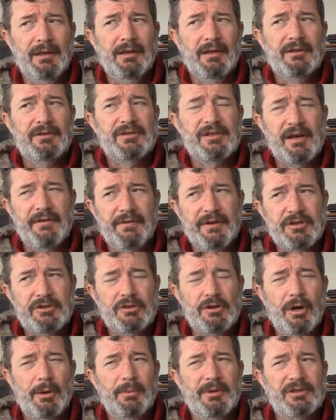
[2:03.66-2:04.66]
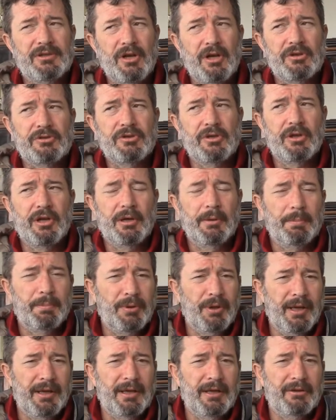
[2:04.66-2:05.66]
Salvation Army is also going
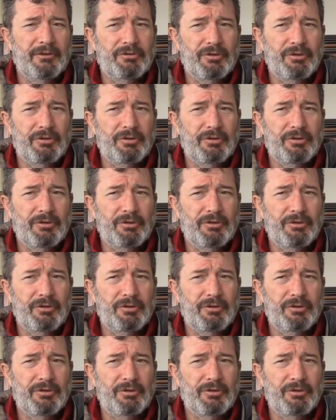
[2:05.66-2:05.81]
to